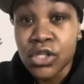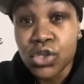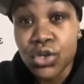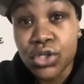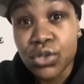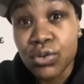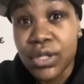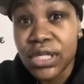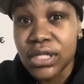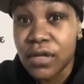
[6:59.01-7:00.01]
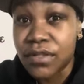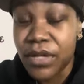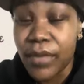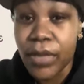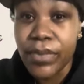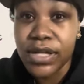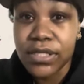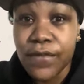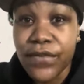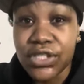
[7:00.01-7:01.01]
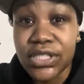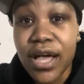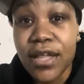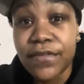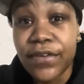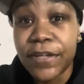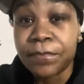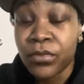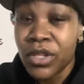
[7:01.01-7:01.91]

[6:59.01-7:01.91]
So you could tune into yourself to become your best self vision to elevate.